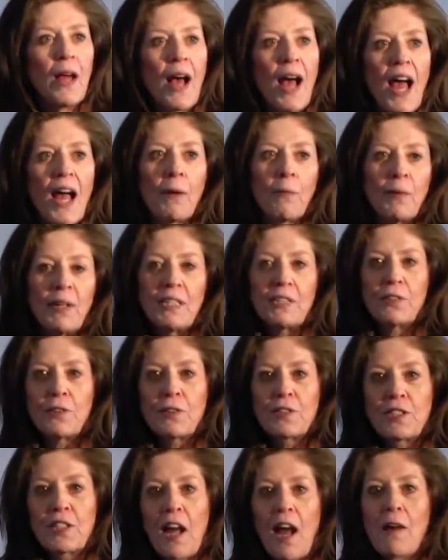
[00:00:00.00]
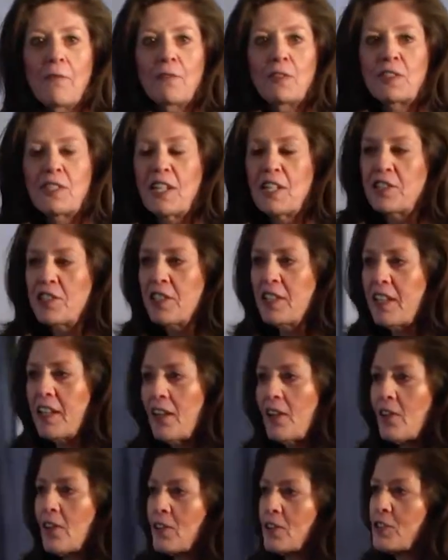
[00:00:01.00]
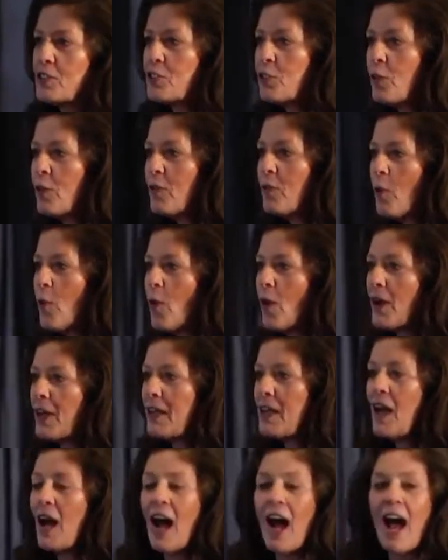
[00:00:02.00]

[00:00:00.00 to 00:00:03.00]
I researched conversation killers to avoid.